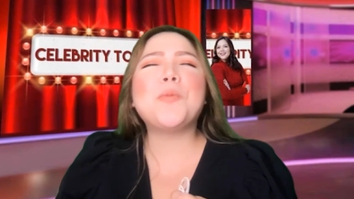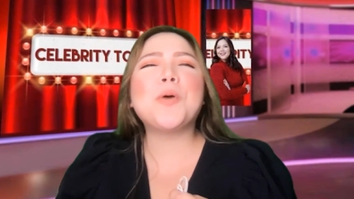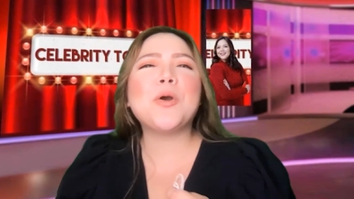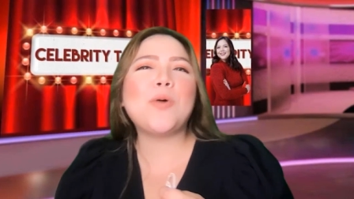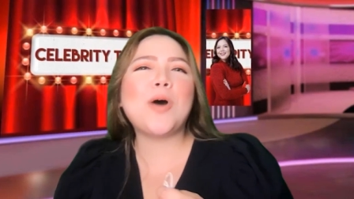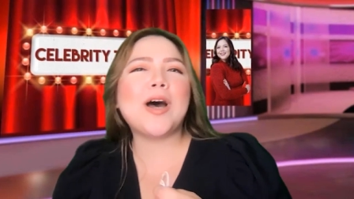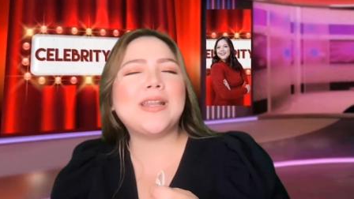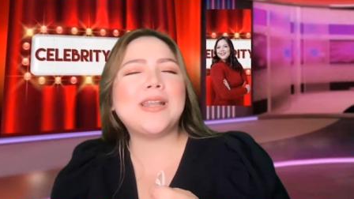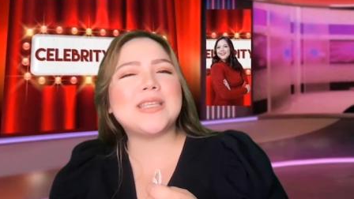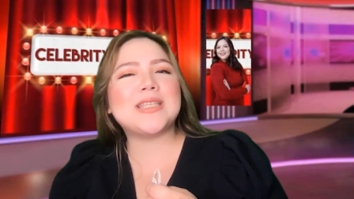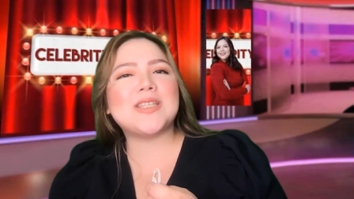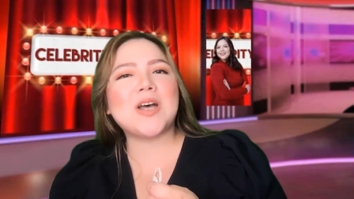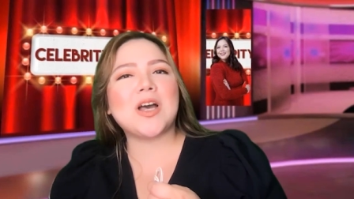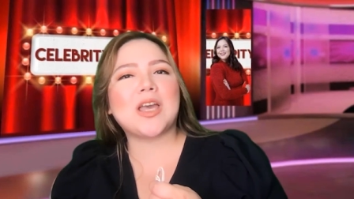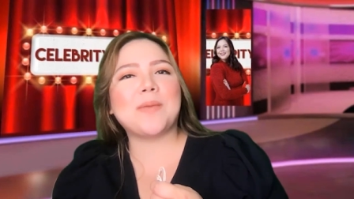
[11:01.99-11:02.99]
number one, let's
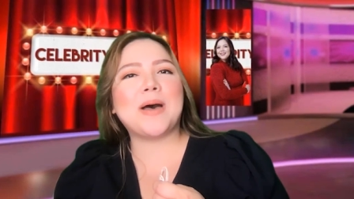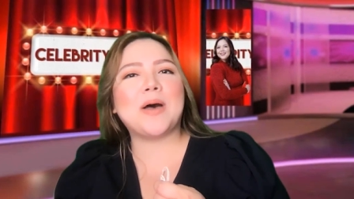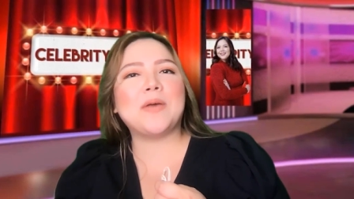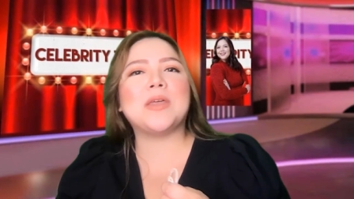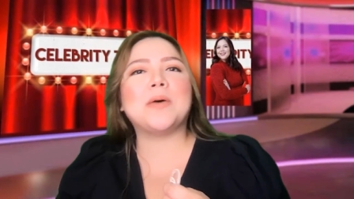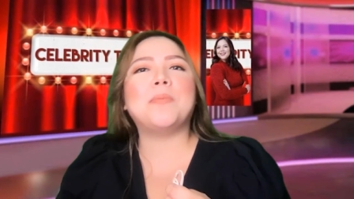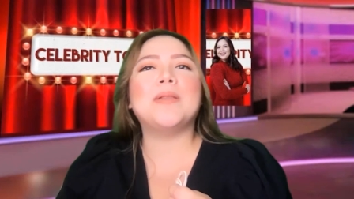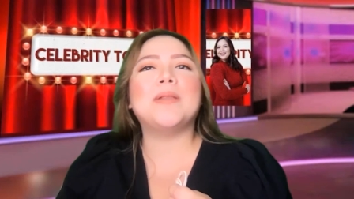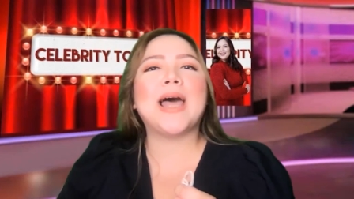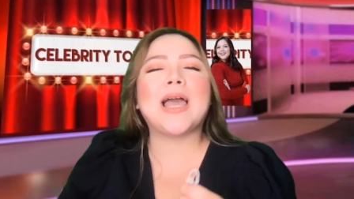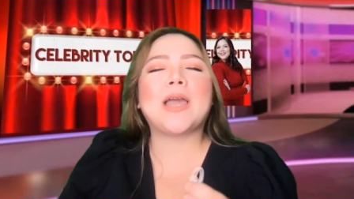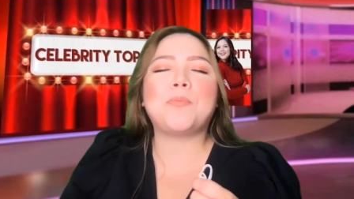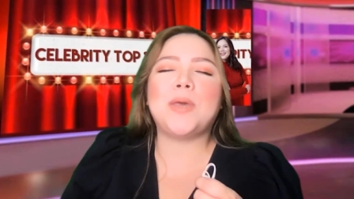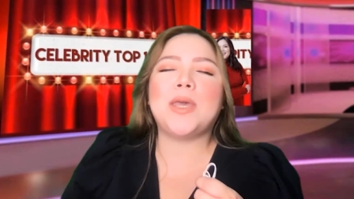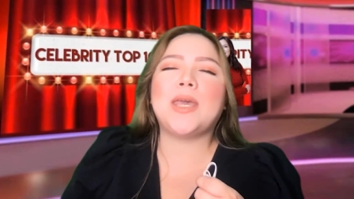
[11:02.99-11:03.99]
talk about the
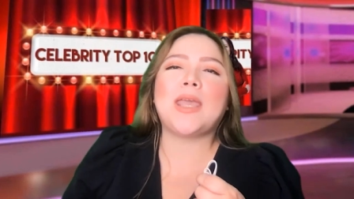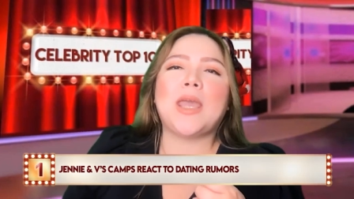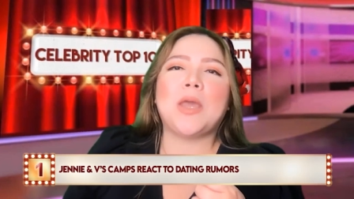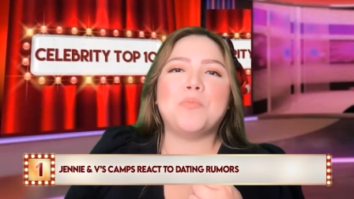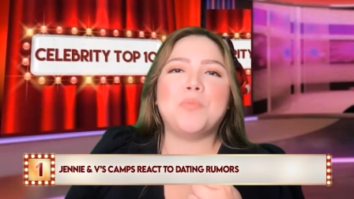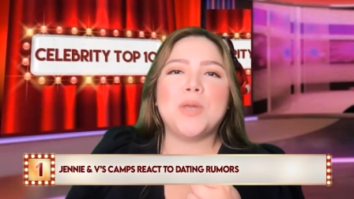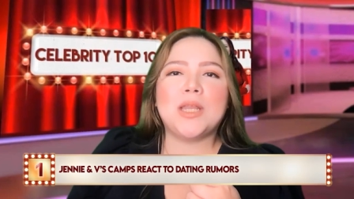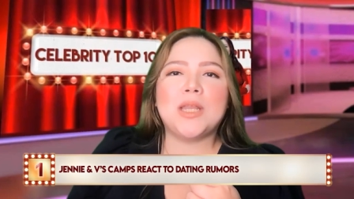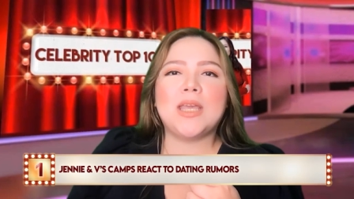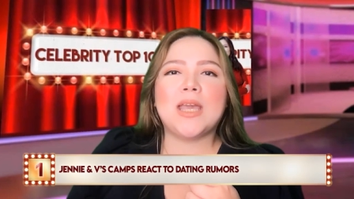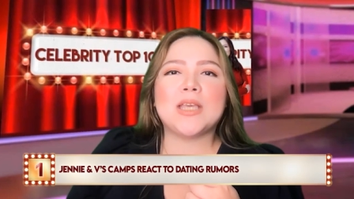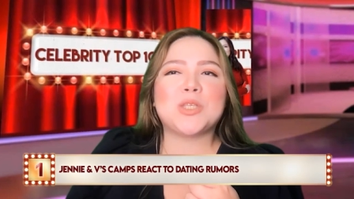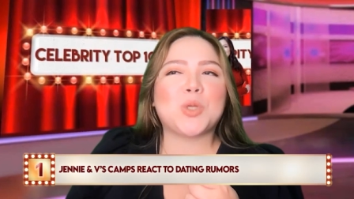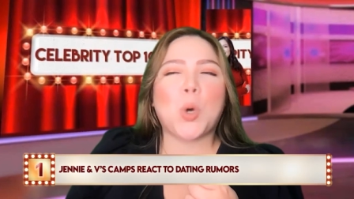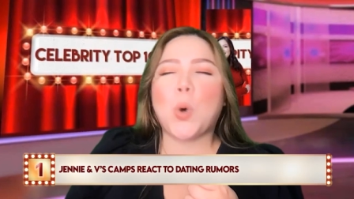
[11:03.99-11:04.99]
Blackpink and
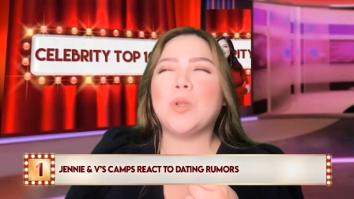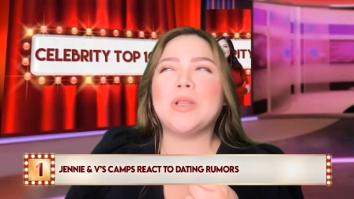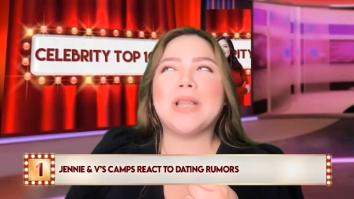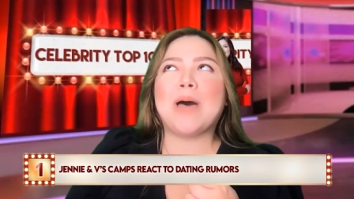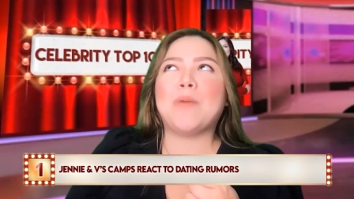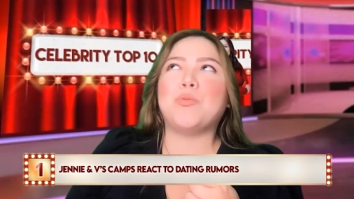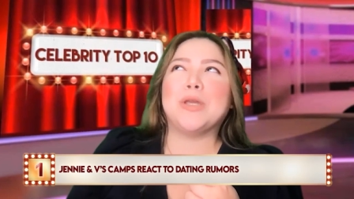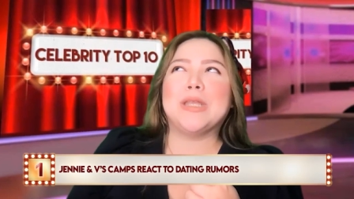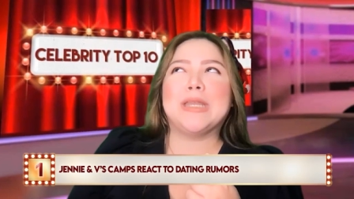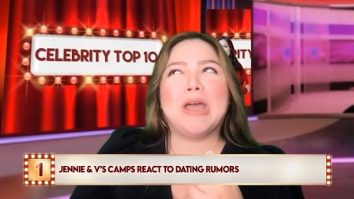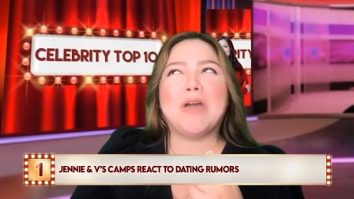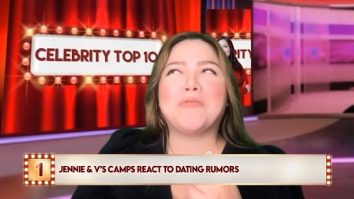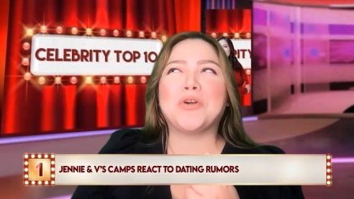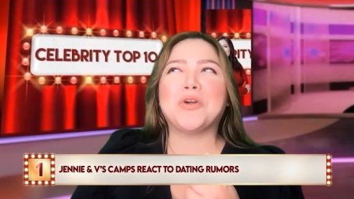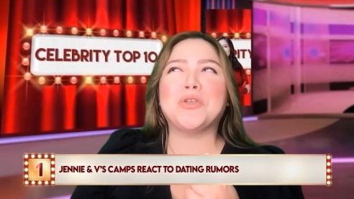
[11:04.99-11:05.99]
BTS collab we
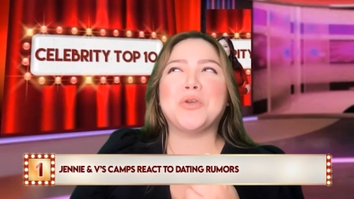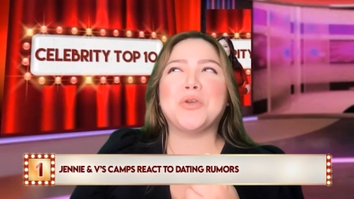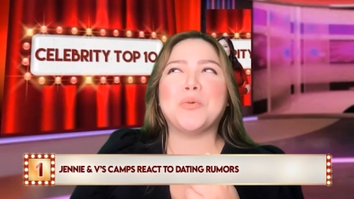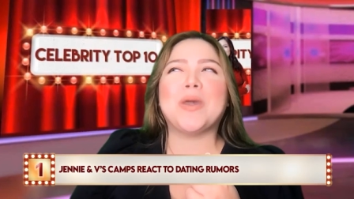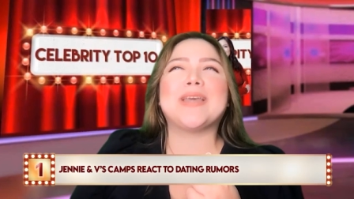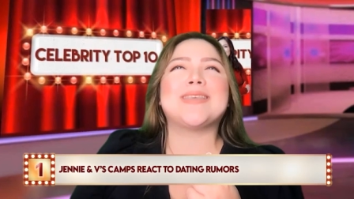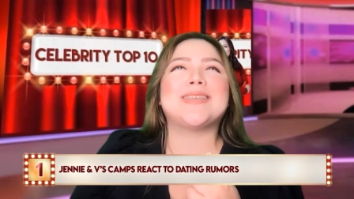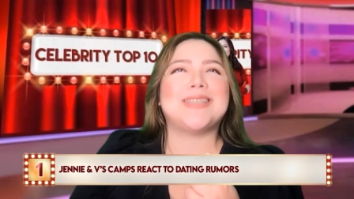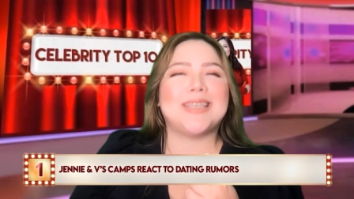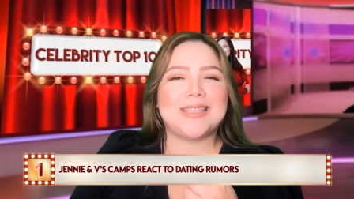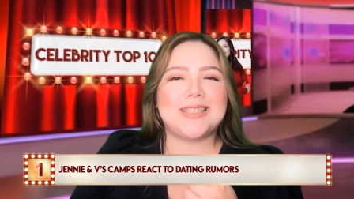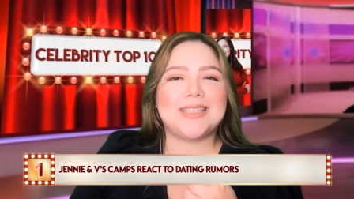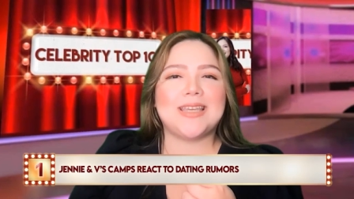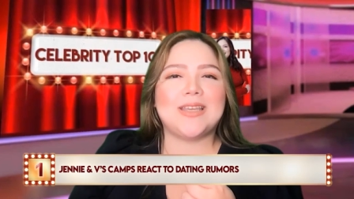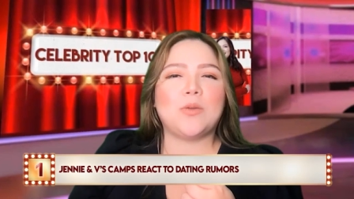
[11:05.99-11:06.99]
never knew
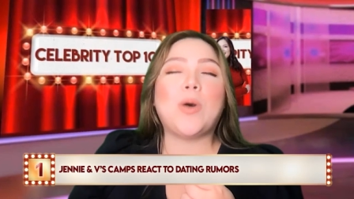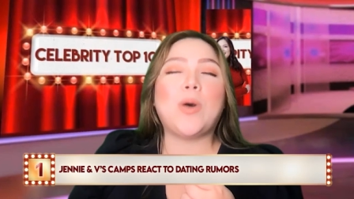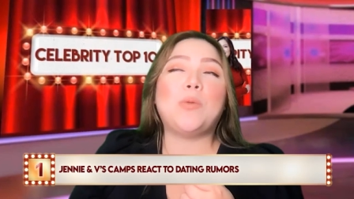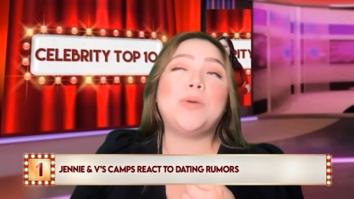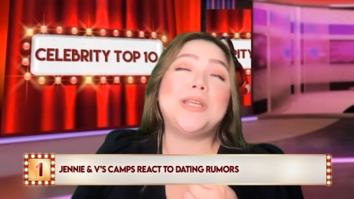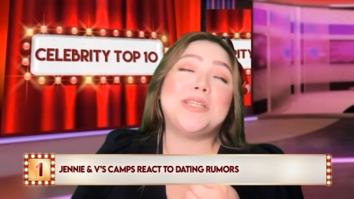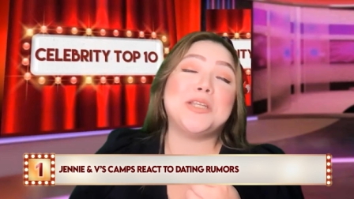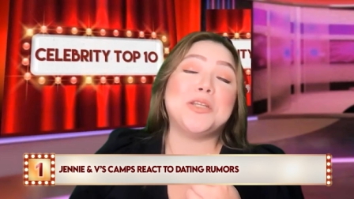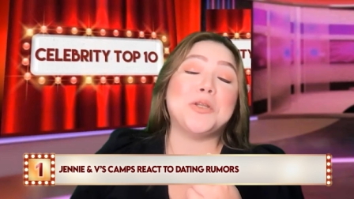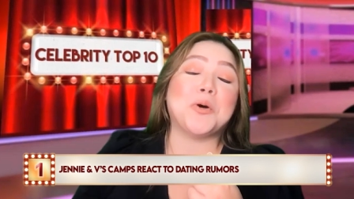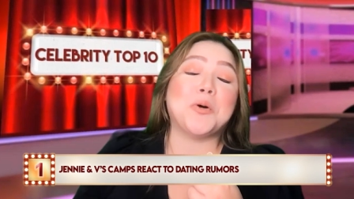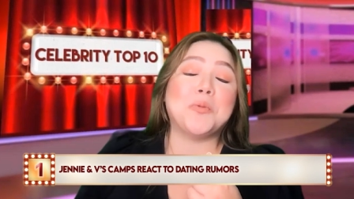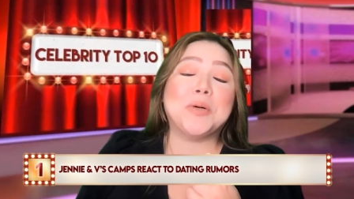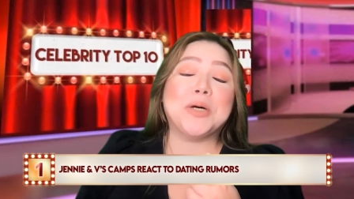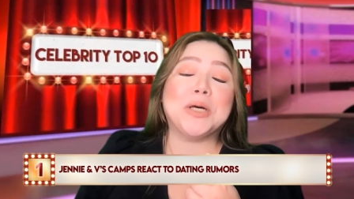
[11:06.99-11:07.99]
existed. Well, we did
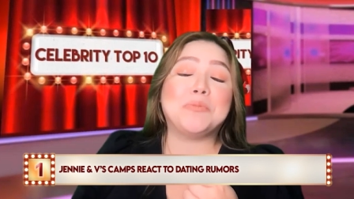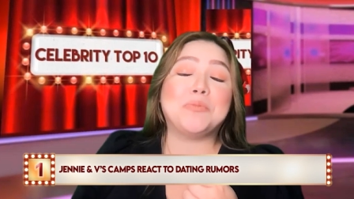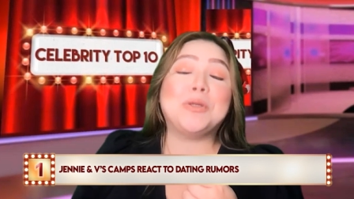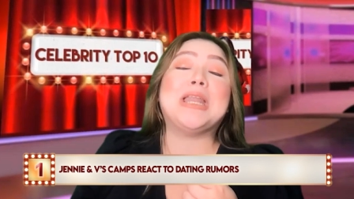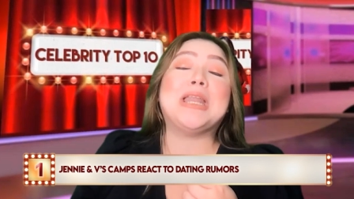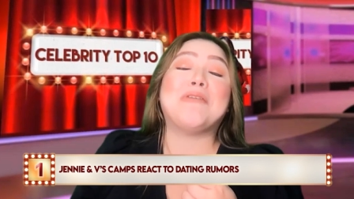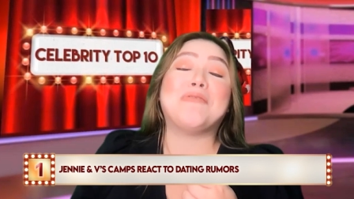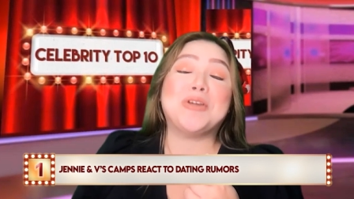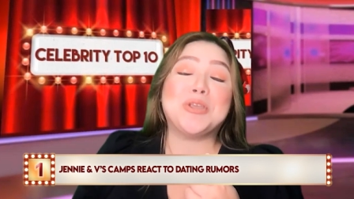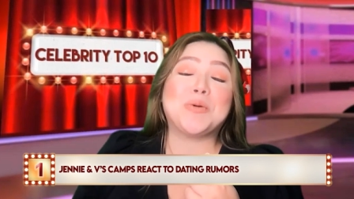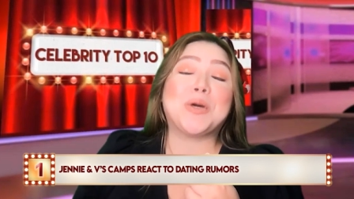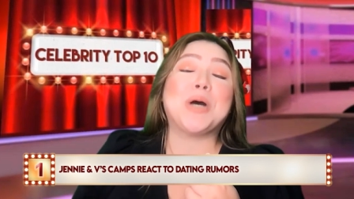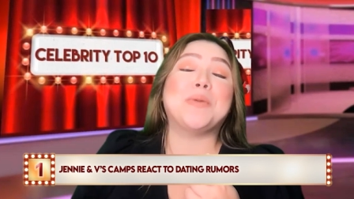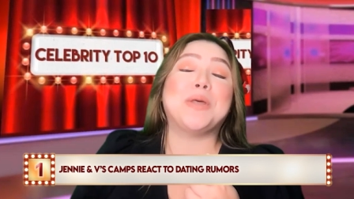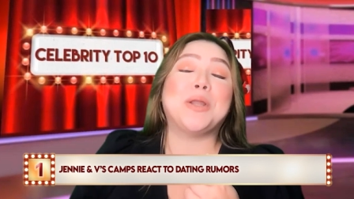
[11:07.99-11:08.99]
know, but we never knew
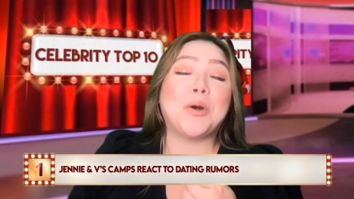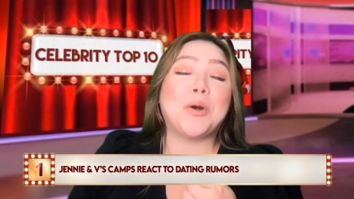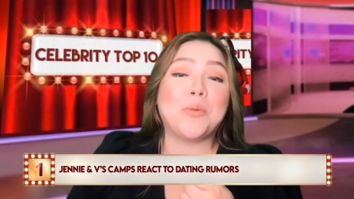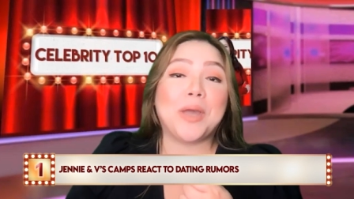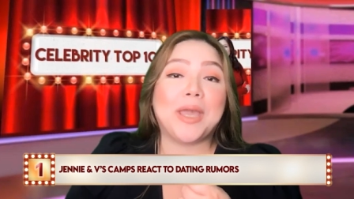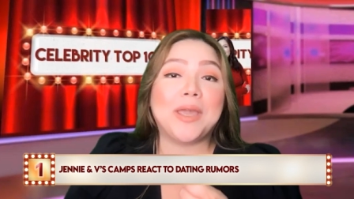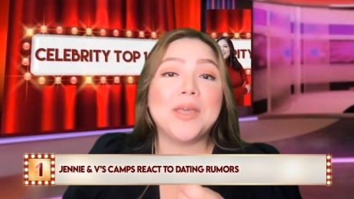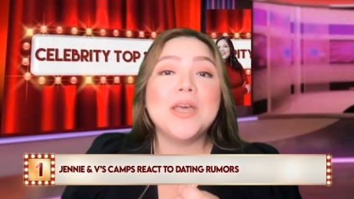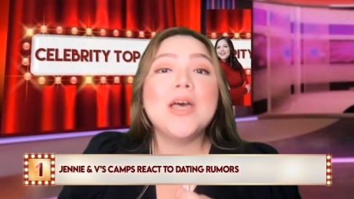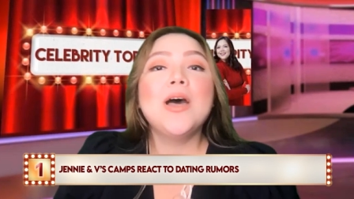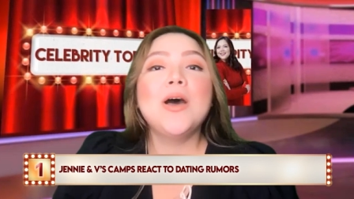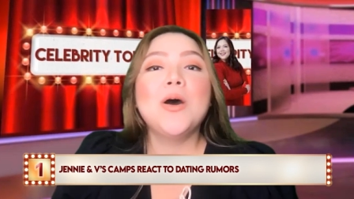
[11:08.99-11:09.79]
coming our way.